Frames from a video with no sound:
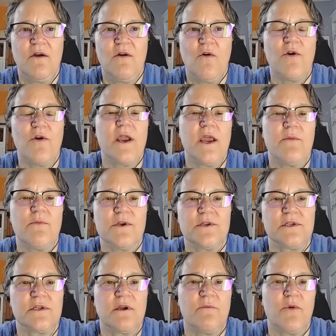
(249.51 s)
or
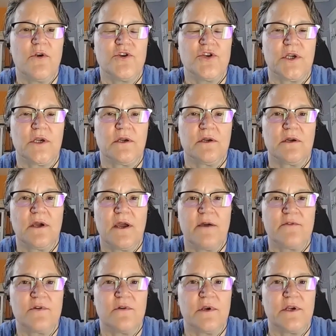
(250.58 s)
neighbors emerging
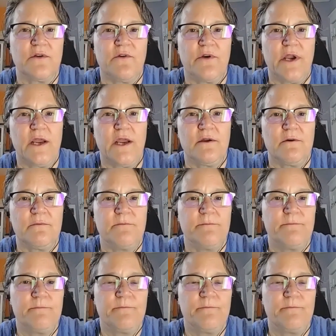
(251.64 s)
after a tornado.